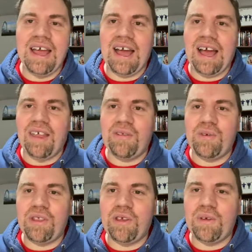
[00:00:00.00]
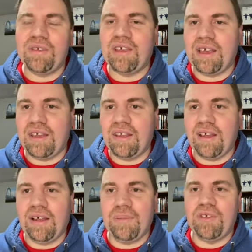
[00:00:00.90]
I love to read those,
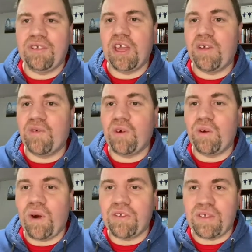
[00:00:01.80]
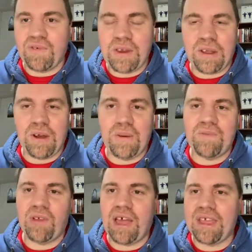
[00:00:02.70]
and just thank you for watching the video,
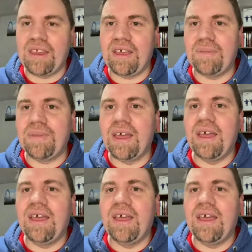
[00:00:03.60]
for liking it,